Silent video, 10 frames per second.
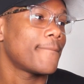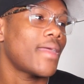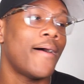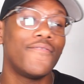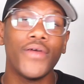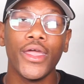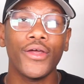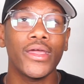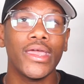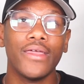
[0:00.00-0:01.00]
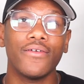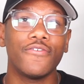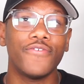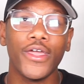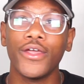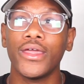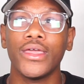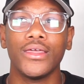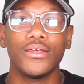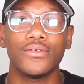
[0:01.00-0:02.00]
a very,
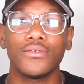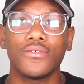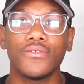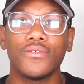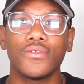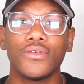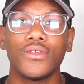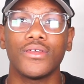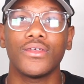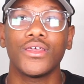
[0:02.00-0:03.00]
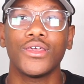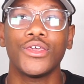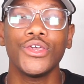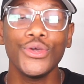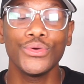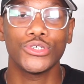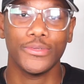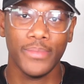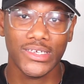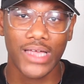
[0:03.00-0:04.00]
very huge
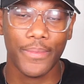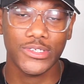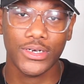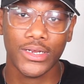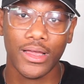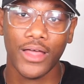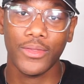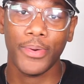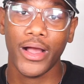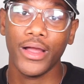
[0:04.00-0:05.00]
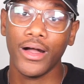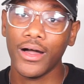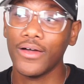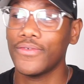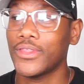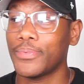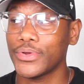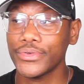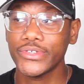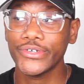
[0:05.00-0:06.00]
missed opportunity on the part of the
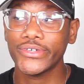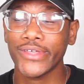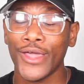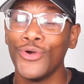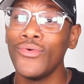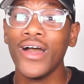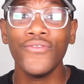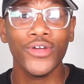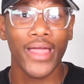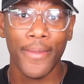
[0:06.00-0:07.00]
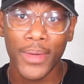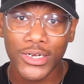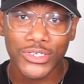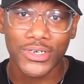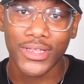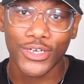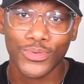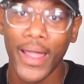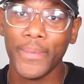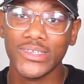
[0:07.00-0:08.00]
producers. And whoever administered those
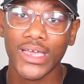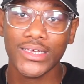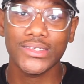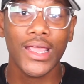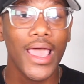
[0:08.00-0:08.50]
rapid tests